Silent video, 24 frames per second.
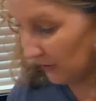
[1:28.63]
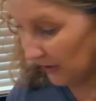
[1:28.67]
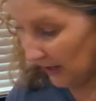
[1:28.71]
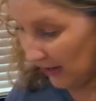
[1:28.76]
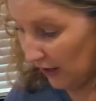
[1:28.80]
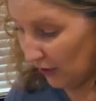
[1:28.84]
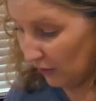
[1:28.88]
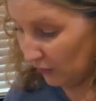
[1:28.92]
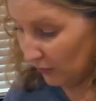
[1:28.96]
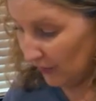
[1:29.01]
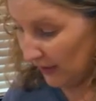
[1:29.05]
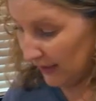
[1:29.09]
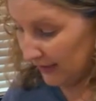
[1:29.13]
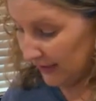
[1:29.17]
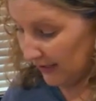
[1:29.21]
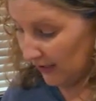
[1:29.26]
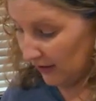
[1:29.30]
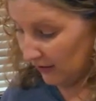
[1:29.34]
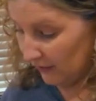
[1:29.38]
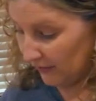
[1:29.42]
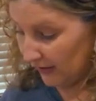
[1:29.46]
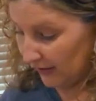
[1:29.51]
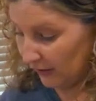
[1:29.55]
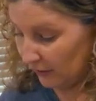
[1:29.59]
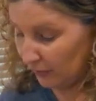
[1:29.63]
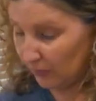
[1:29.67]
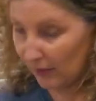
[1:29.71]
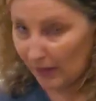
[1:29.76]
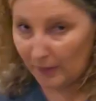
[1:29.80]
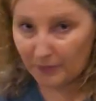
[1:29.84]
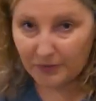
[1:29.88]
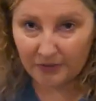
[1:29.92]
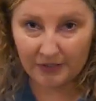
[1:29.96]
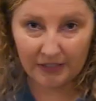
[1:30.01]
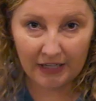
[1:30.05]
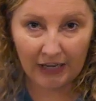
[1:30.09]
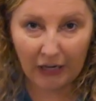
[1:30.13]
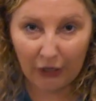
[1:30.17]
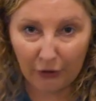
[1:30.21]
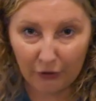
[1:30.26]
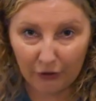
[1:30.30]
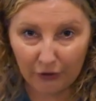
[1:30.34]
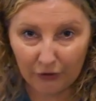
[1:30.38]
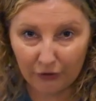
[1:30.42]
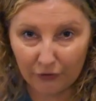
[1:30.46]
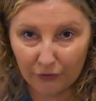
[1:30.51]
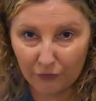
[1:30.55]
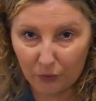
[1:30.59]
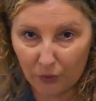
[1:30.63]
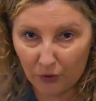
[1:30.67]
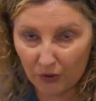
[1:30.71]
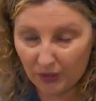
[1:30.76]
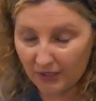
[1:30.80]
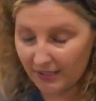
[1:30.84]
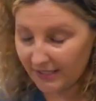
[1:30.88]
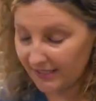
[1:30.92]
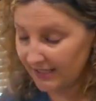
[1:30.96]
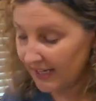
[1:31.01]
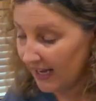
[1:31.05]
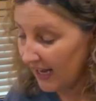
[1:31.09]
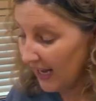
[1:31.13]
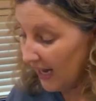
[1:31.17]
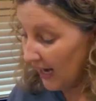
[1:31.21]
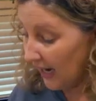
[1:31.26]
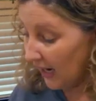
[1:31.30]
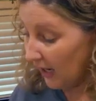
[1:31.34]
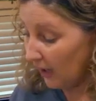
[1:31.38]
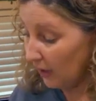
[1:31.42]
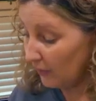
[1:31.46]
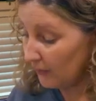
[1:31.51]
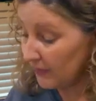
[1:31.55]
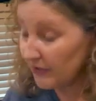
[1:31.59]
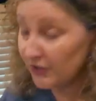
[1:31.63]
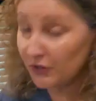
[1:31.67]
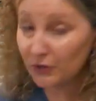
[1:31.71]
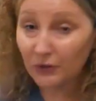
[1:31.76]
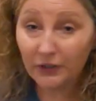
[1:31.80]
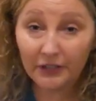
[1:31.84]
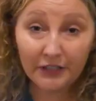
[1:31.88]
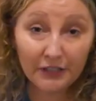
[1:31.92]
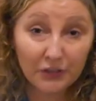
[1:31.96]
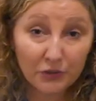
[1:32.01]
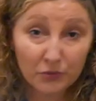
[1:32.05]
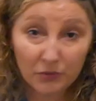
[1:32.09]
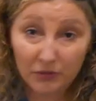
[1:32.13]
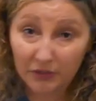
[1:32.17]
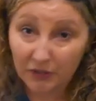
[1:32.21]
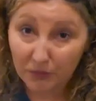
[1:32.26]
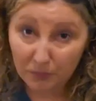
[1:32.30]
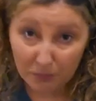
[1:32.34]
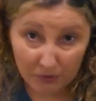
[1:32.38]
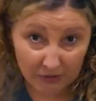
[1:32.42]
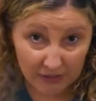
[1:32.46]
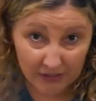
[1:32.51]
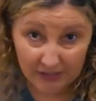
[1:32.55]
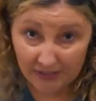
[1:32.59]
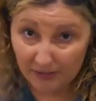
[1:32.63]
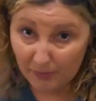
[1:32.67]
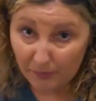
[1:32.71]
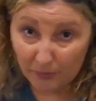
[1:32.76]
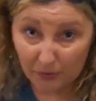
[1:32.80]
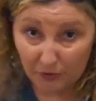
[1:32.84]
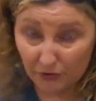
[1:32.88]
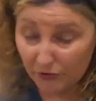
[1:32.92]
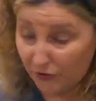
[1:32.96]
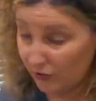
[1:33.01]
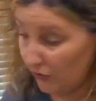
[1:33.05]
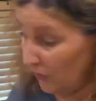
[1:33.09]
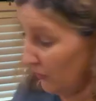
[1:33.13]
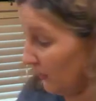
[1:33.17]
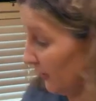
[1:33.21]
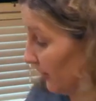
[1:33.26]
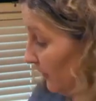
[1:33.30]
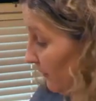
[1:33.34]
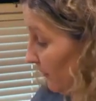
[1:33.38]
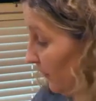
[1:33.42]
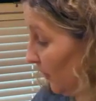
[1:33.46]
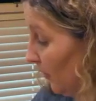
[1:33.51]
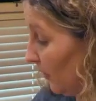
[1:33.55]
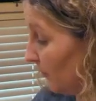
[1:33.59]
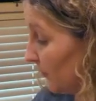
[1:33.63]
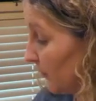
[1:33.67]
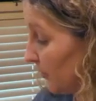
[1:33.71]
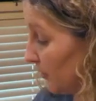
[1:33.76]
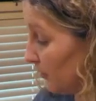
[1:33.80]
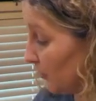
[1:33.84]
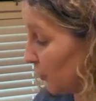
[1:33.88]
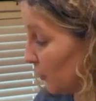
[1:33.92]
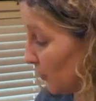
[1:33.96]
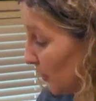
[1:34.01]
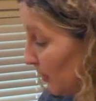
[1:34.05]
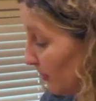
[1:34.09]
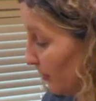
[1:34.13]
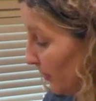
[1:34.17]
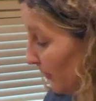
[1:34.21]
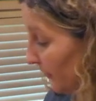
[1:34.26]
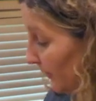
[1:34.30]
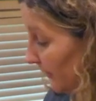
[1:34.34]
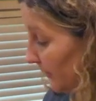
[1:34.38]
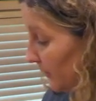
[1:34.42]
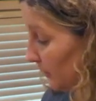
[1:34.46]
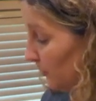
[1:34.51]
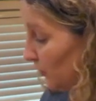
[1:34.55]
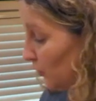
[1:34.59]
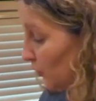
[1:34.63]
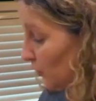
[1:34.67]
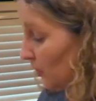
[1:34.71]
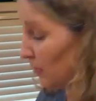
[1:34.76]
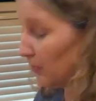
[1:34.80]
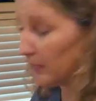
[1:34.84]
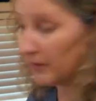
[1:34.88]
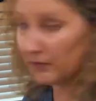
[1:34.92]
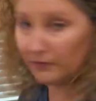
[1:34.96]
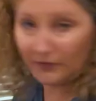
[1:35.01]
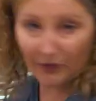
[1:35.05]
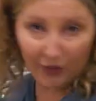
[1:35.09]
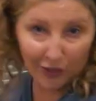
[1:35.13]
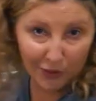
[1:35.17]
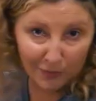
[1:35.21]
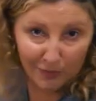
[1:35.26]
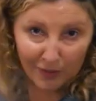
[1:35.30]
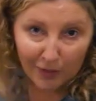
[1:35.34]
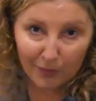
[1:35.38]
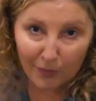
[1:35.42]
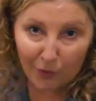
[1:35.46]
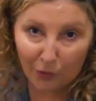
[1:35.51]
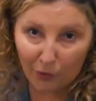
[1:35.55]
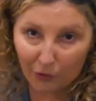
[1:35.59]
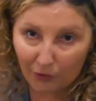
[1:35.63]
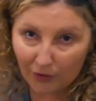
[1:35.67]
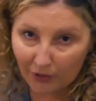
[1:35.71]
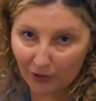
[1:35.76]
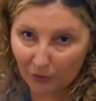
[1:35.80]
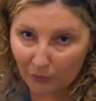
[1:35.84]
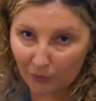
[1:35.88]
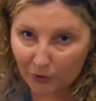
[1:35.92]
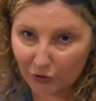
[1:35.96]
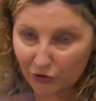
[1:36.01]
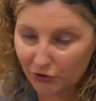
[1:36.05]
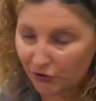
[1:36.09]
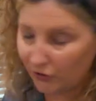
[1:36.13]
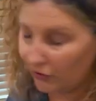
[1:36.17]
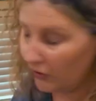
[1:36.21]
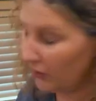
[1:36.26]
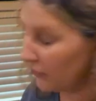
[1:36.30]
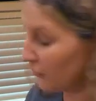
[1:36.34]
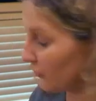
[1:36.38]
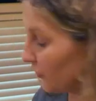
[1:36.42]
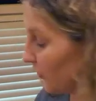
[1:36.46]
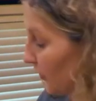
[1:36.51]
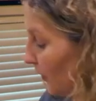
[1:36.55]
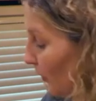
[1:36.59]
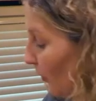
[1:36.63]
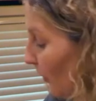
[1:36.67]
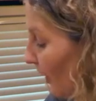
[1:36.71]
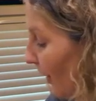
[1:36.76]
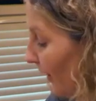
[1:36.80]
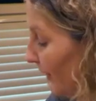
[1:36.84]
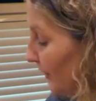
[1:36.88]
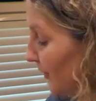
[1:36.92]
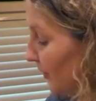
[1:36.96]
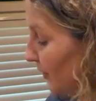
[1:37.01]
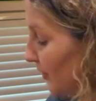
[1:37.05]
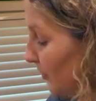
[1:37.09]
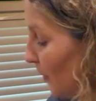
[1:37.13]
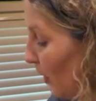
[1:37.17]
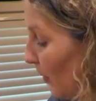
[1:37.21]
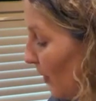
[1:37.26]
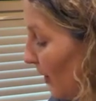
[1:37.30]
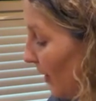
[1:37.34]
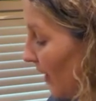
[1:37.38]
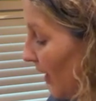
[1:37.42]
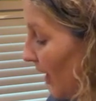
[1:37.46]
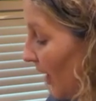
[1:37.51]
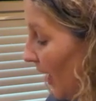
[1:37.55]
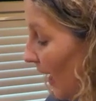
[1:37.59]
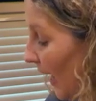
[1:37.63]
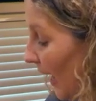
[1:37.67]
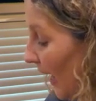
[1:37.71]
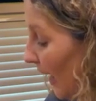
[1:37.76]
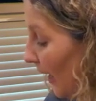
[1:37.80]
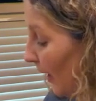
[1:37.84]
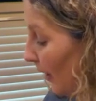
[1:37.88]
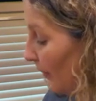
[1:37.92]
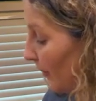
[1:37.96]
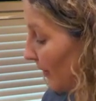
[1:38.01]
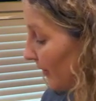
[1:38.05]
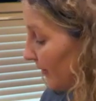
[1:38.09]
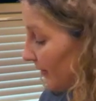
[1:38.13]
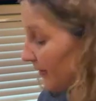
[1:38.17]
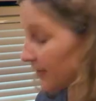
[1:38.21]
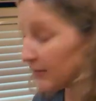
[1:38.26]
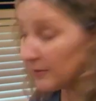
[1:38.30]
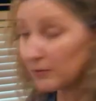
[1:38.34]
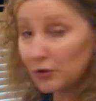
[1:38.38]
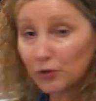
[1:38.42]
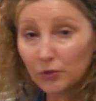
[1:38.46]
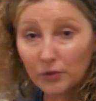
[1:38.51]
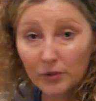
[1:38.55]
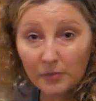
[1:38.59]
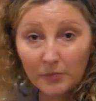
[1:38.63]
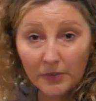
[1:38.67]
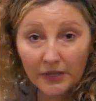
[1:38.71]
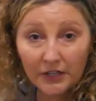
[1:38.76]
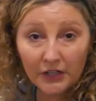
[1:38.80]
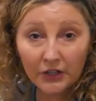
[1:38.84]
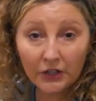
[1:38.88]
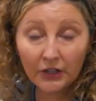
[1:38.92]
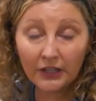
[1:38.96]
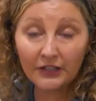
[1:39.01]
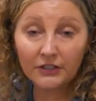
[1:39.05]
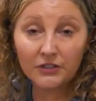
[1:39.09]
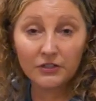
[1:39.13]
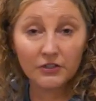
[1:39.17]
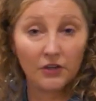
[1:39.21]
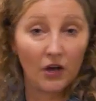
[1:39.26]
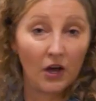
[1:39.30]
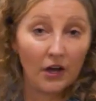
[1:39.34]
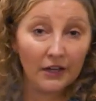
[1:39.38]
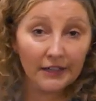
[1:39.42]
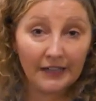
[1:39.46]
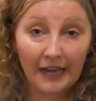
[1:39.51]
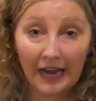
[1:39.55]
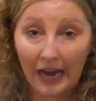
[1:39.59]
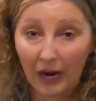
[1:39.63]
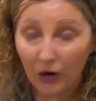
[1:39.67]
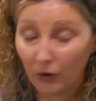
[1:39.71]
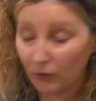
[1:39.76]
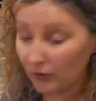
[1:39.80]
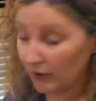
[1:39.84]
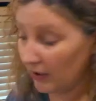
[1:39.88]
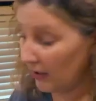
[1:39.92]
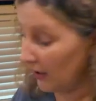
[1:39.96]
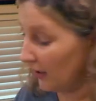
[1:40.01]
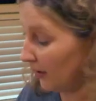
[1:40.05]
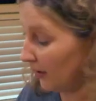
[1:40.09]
are out right now. I've kind of prepped the area for us. This ingredient's really pretty simple. So it involves some shrimp. I've got some shrimp in a very big bowl here, which you'll understand why in just a moment. But I've got some shrimp here. It's thawed out.